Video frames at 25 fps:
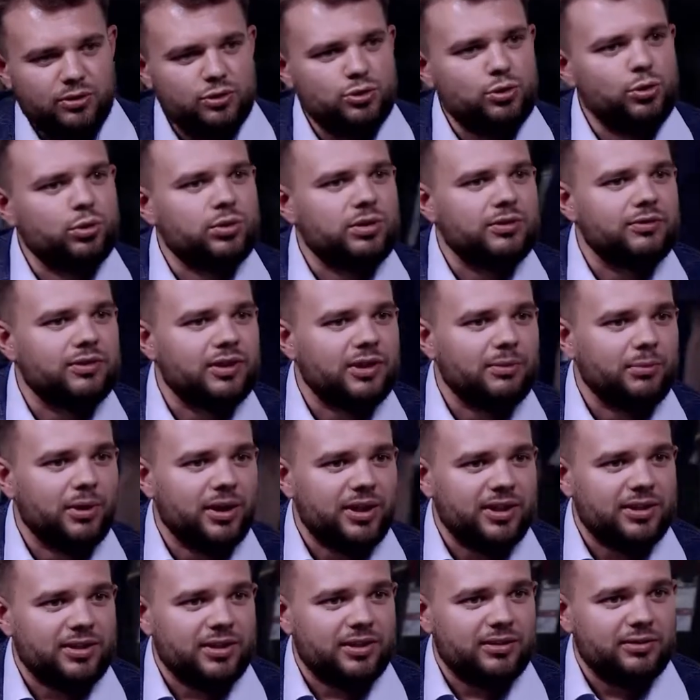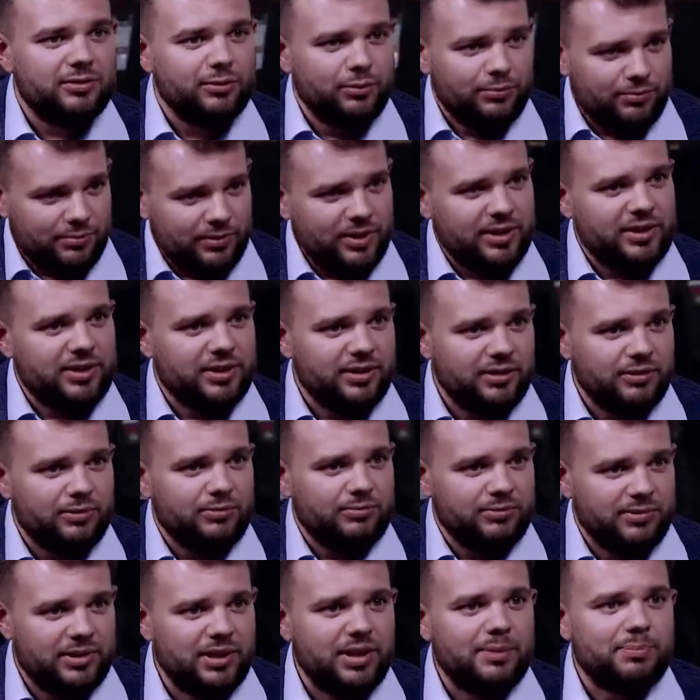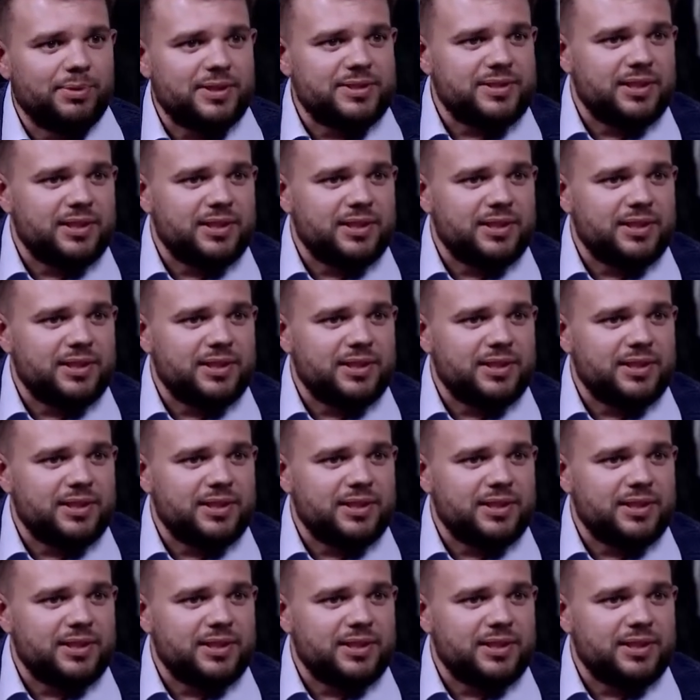be of size 100, just to make it